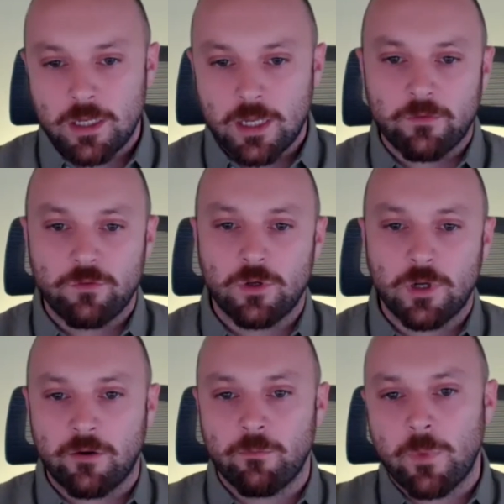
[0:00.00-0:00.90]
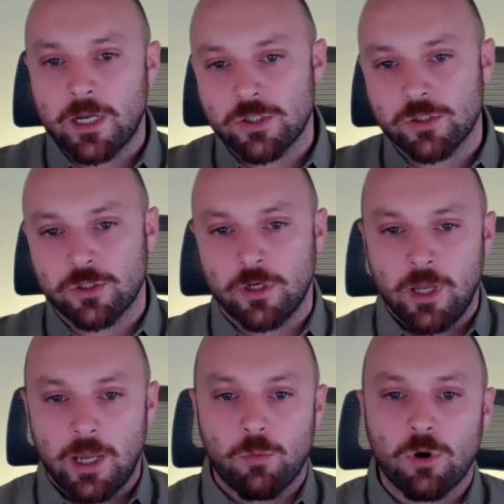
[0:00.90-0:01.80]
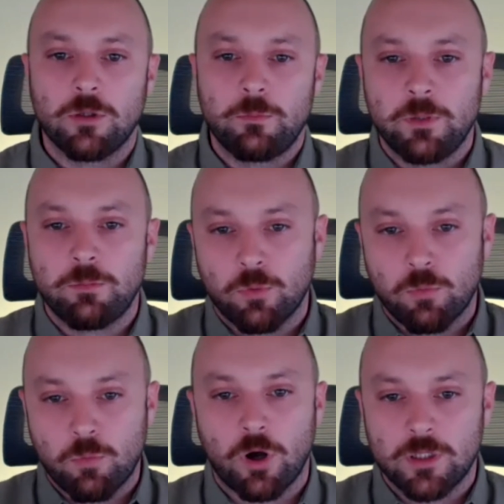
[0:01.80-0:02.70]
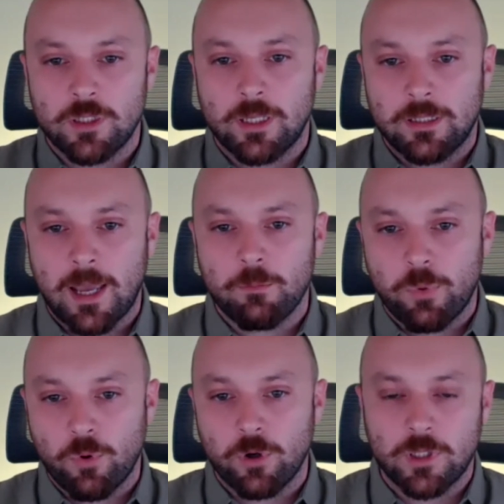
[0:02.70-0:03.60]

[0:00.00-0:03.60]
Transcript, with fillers: You have to kind of measure and what the people wanted at that point.